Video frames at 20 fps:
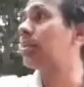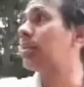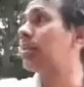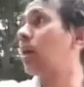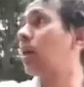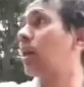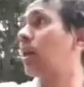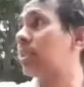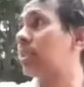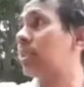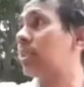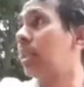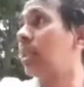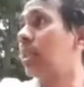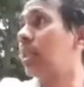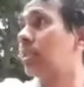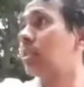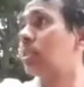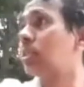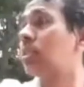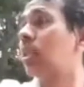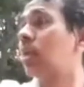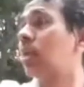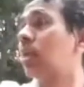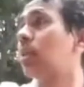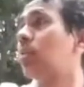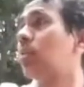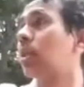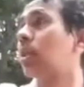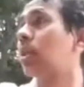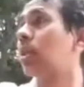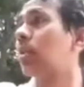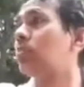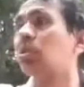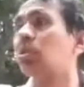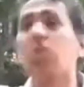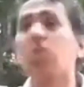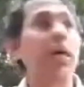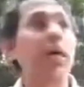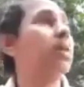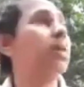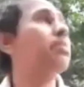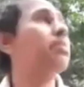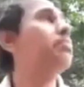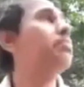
the word serious, Chavi, what comes to your mind?